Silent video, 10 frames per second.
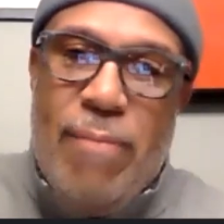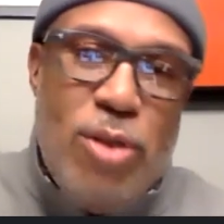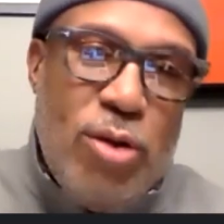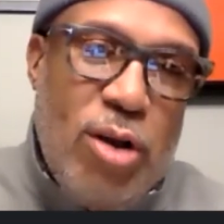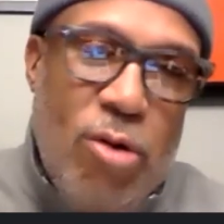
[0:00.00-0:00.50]

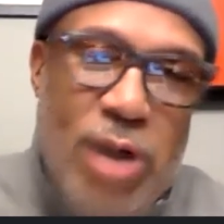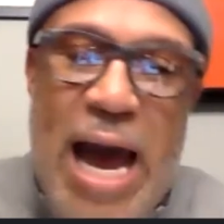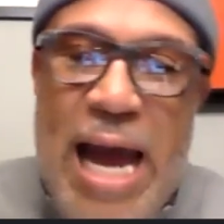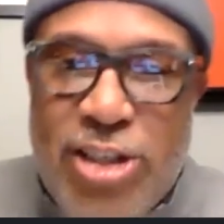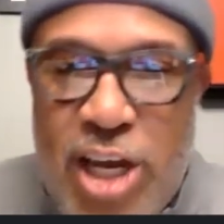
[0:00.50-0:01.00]
You can go to
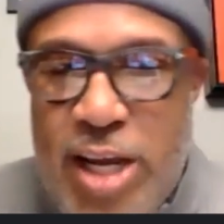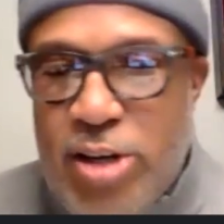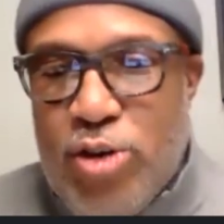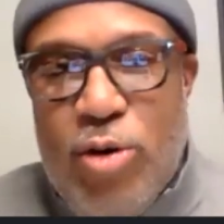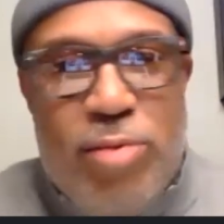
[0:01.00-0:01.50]
IG, the
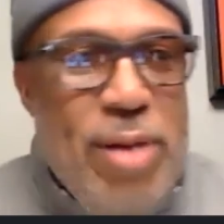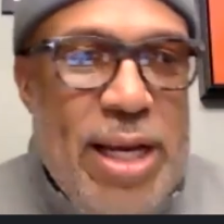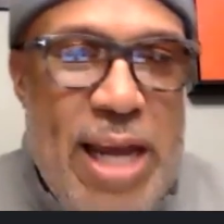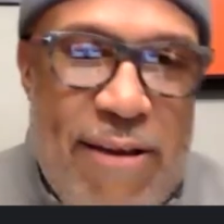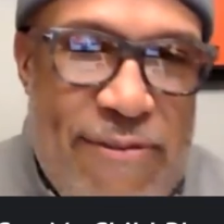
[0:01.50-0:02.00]
Jordan
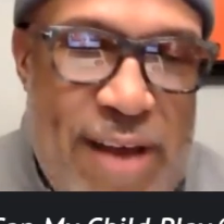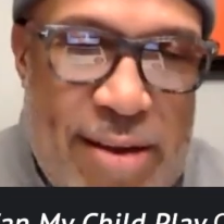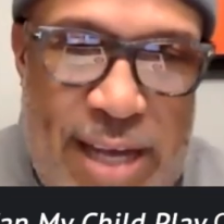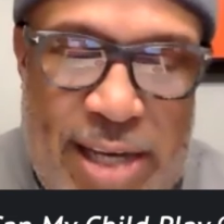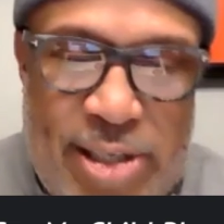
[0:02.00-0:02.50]
McNair
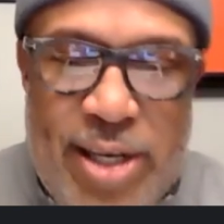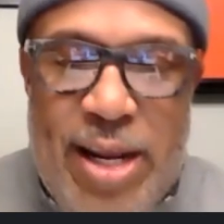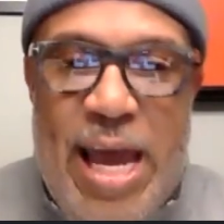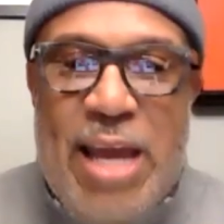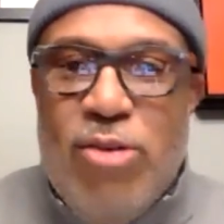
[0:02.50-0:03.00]
Foundation,
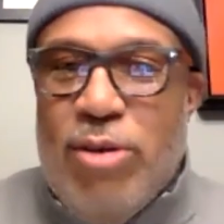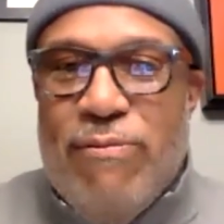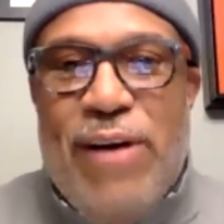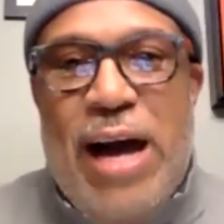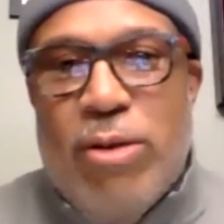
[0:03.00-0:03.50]
and you can
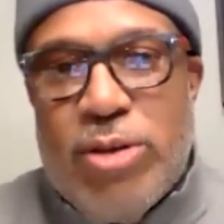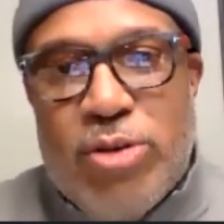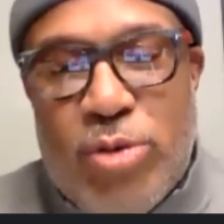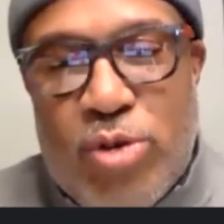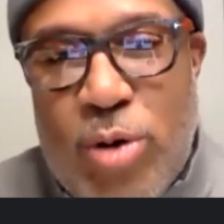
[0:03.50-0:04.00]
follow us
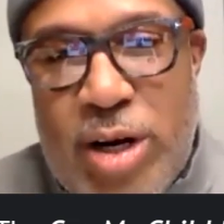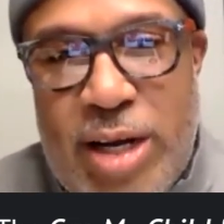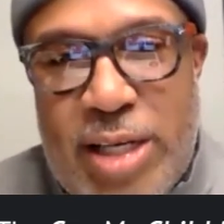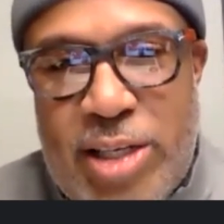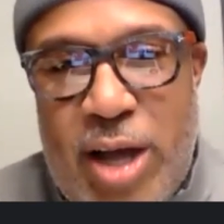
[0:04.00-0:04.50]
on Twitter
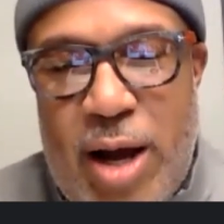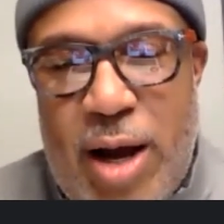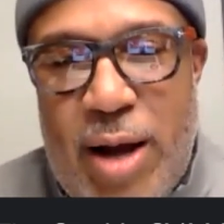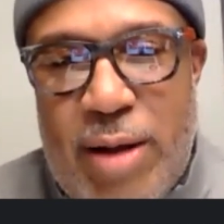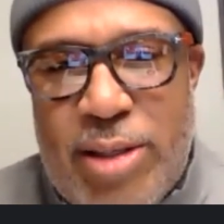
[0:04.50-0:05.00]

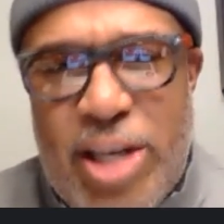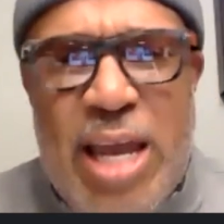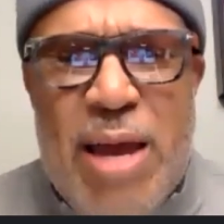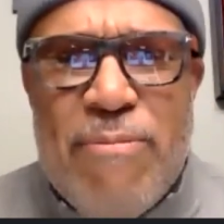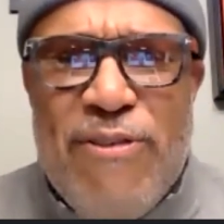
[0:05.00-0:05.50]
at
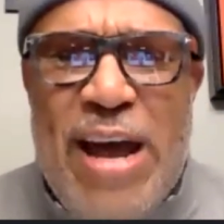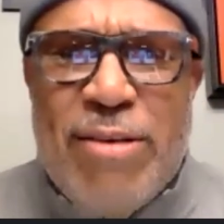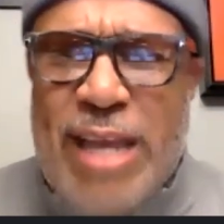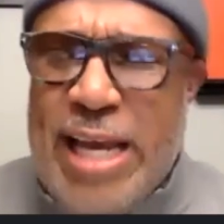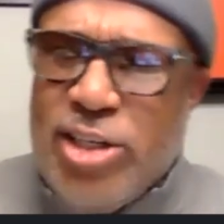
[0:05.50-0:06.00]
JM
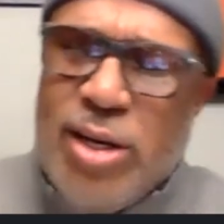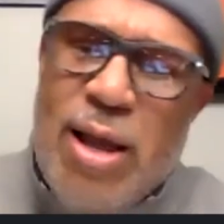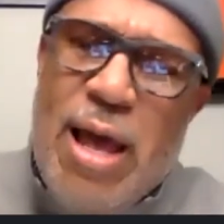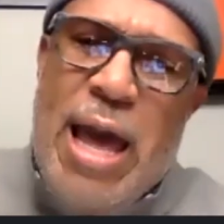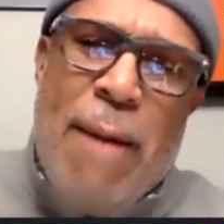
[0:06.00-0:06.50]
Foundation.
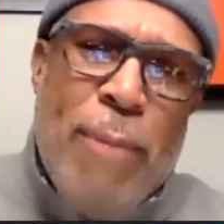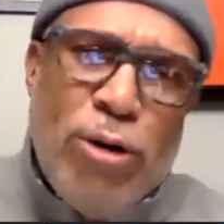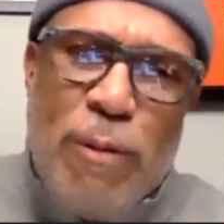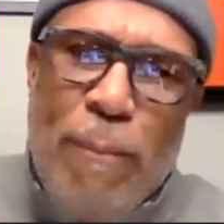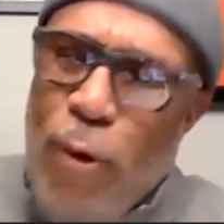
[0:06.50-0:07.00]
And
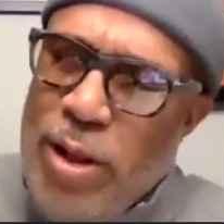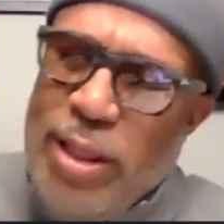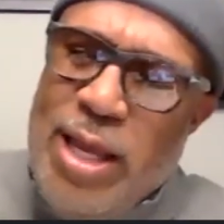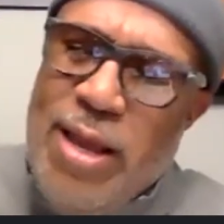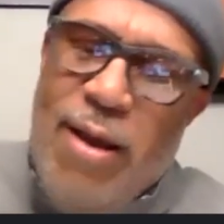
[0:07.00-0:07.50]
most
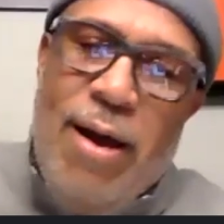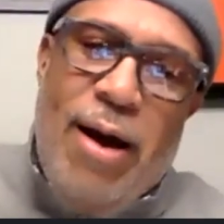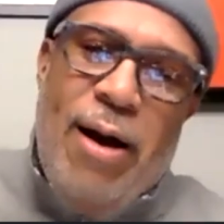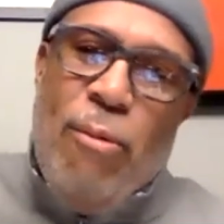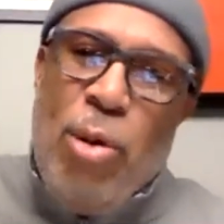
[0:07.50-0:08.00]
importantly,
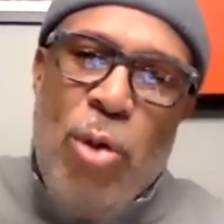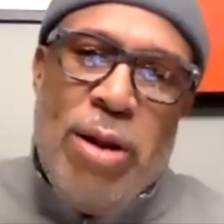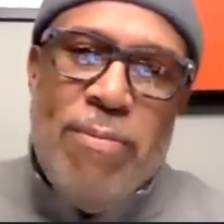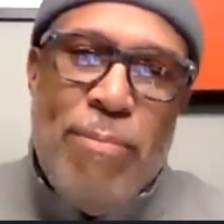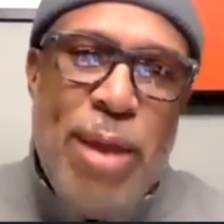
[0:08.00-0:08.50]
we
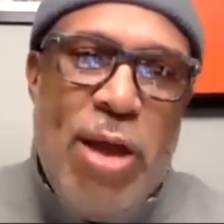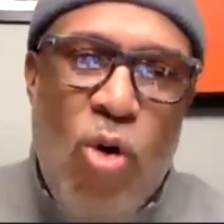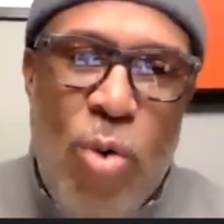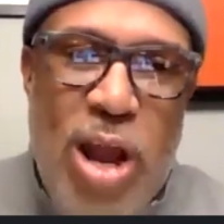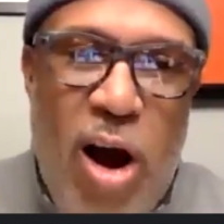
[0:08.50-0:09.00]
wouldn't be
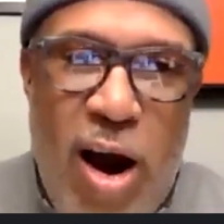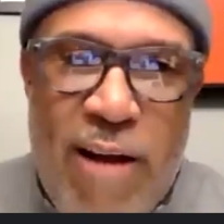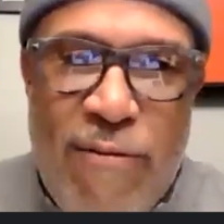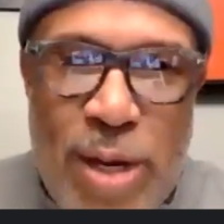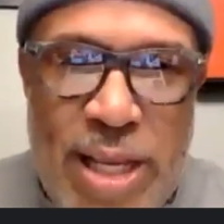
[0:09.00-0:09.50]
who we are
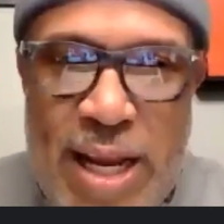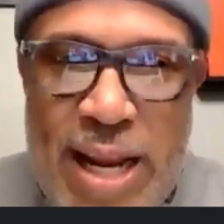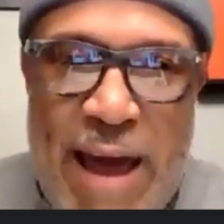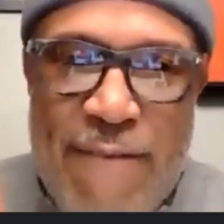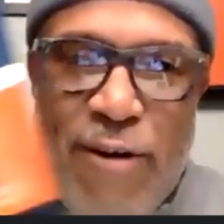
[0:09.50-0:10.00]
if we didn't have